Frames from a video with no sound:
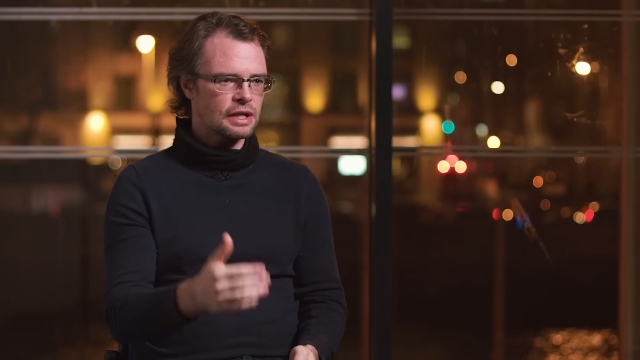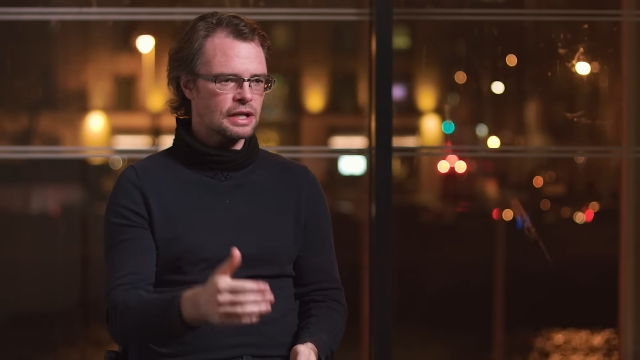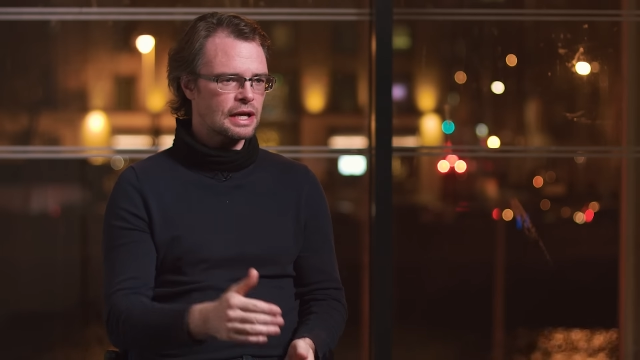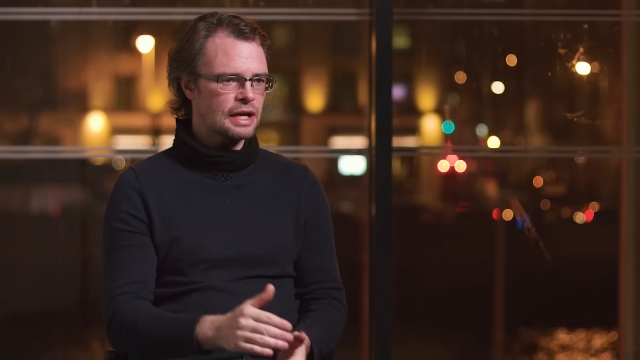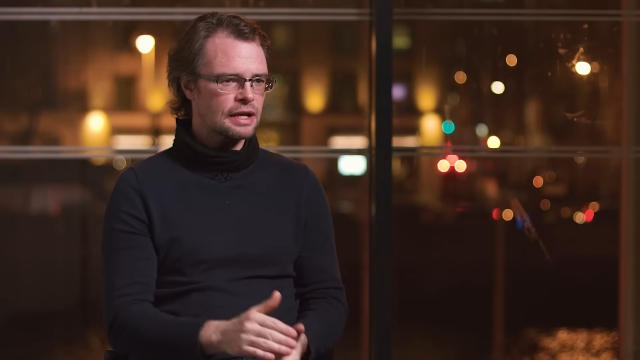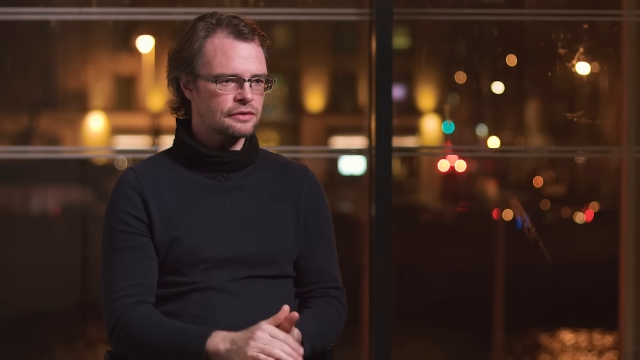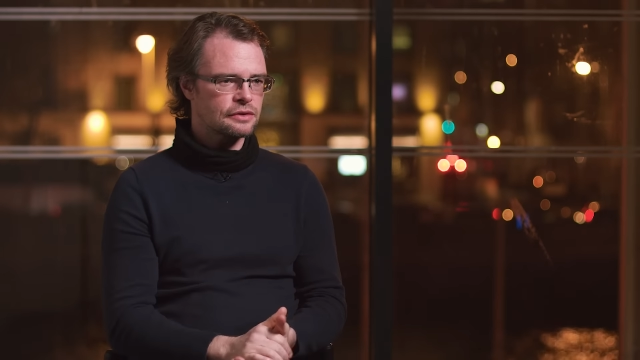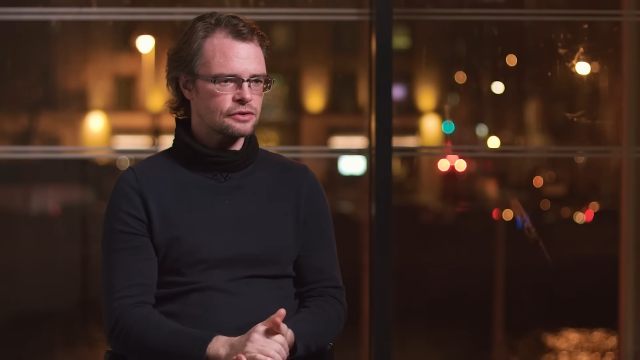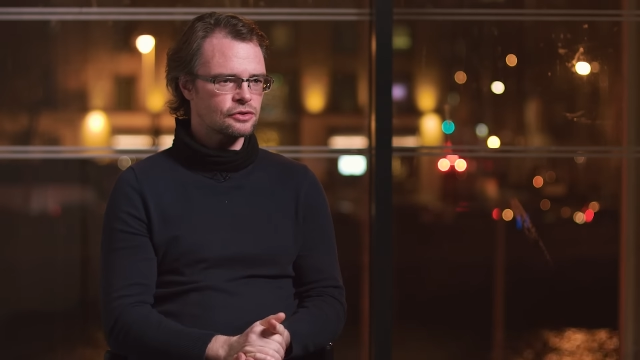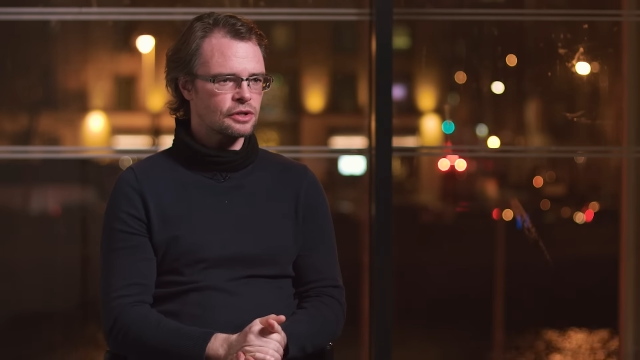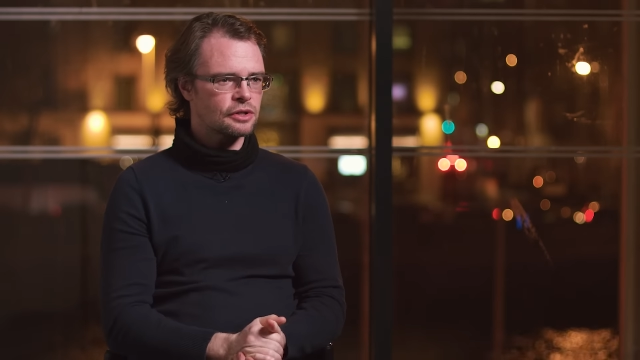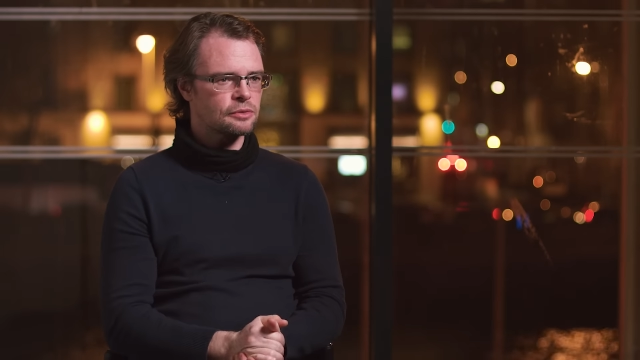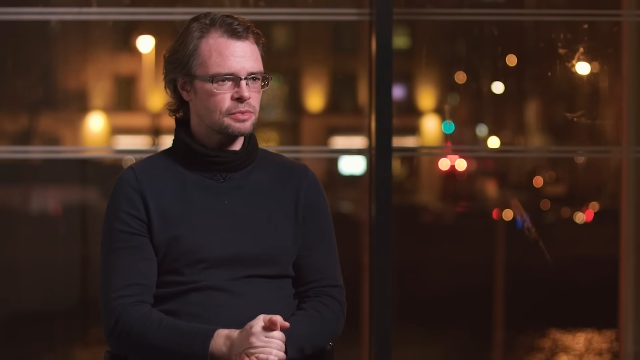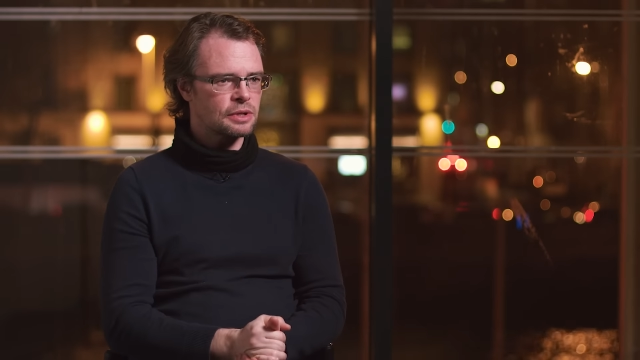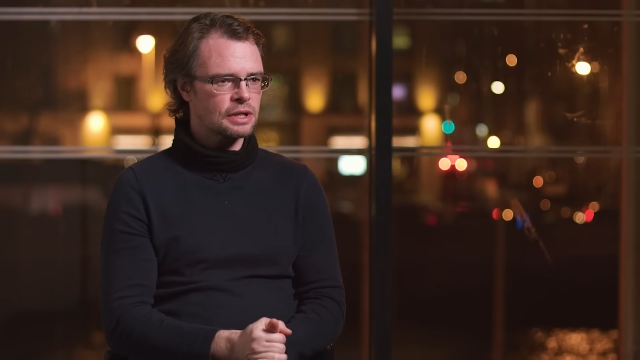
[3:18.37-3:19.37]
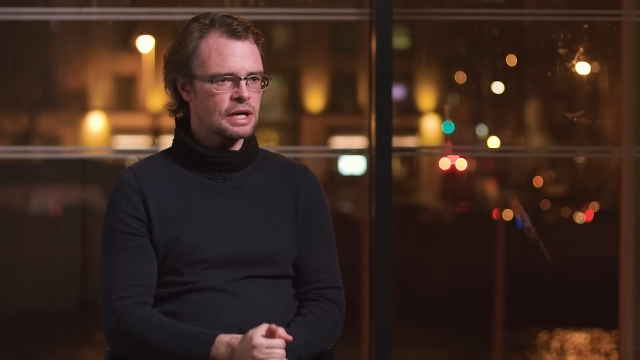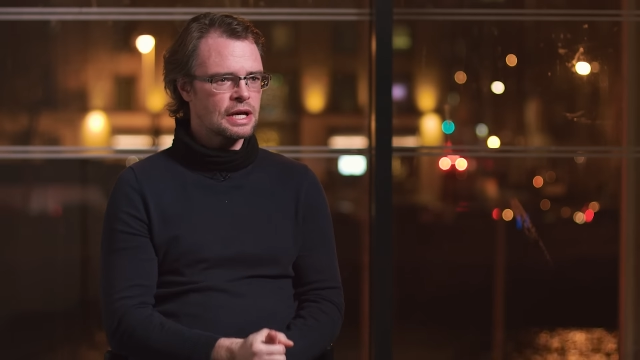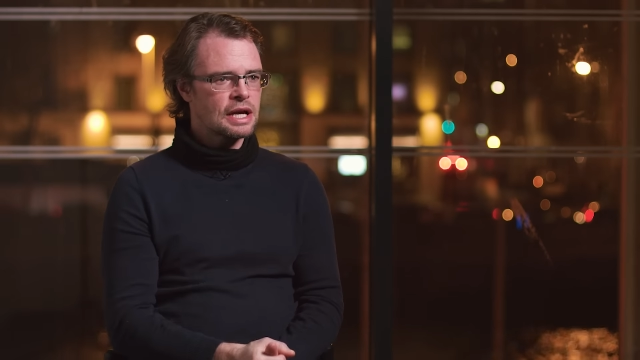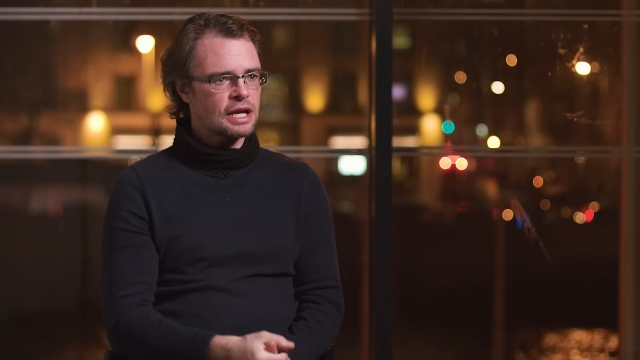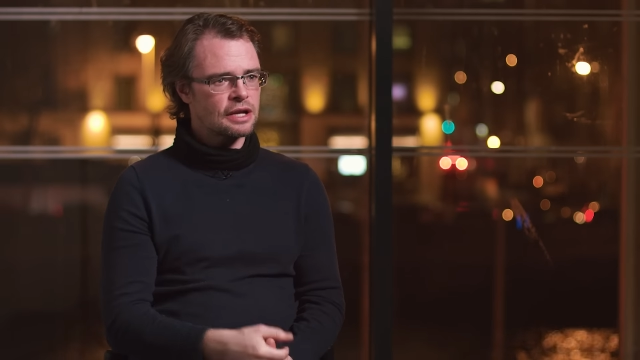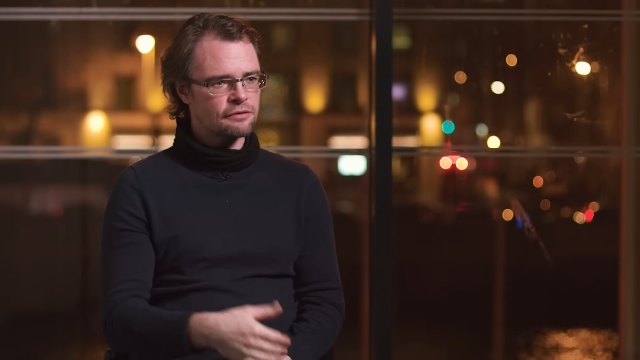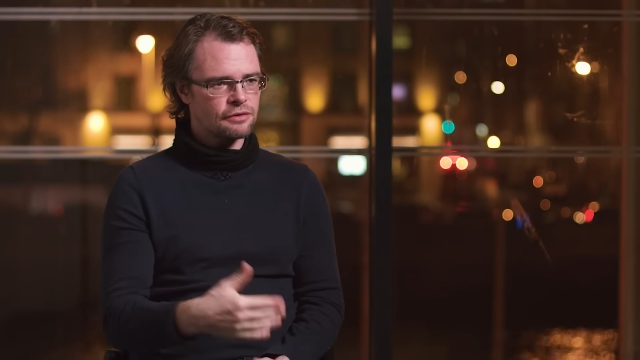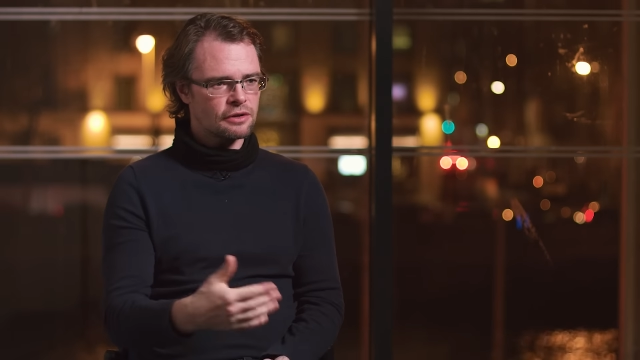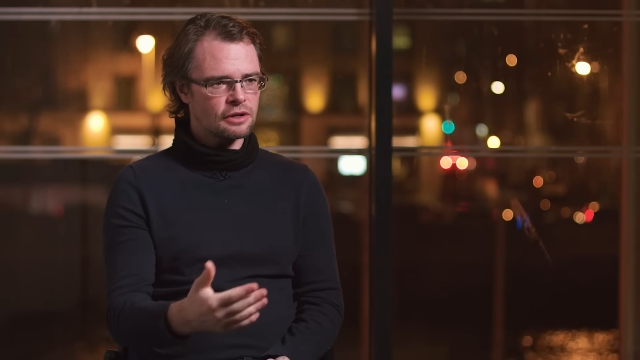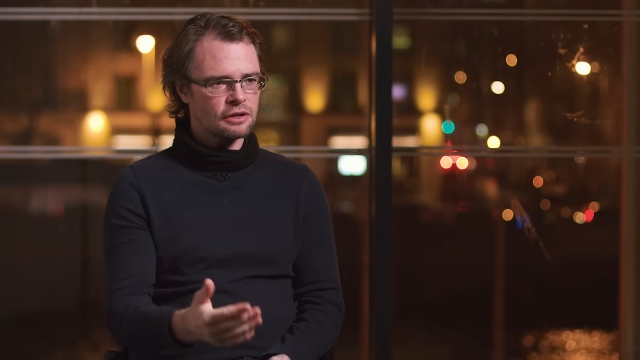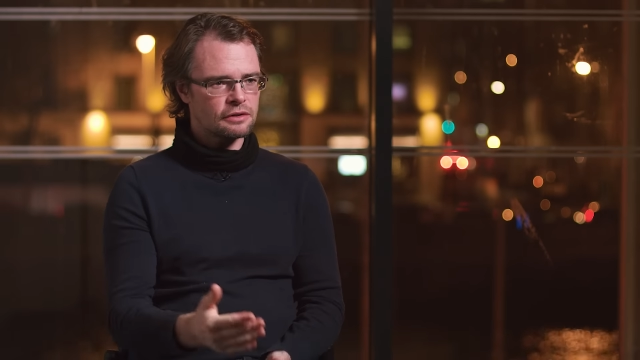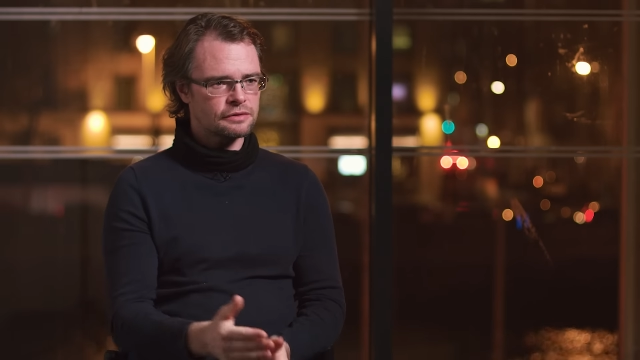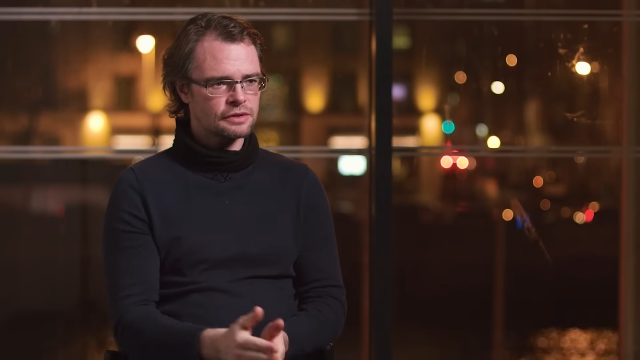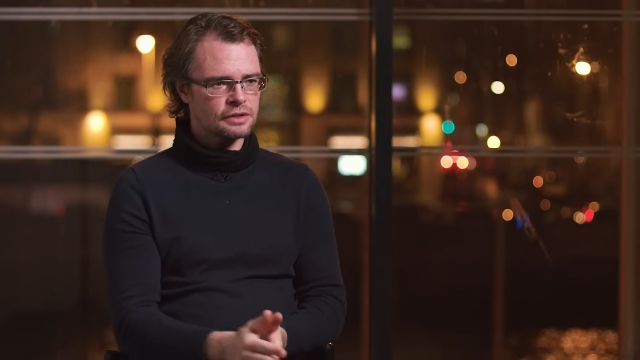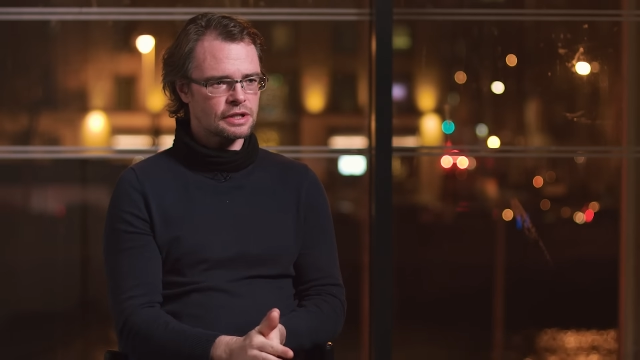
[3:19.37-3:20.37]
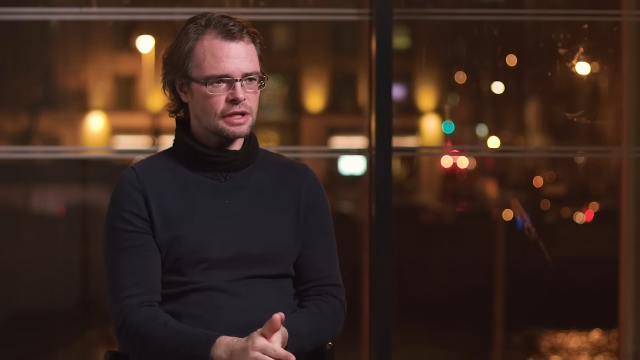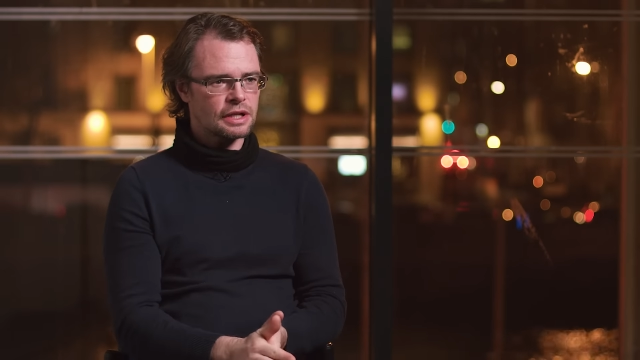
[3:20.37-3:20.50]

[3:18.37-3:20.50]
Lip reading: class and trying to be involved in the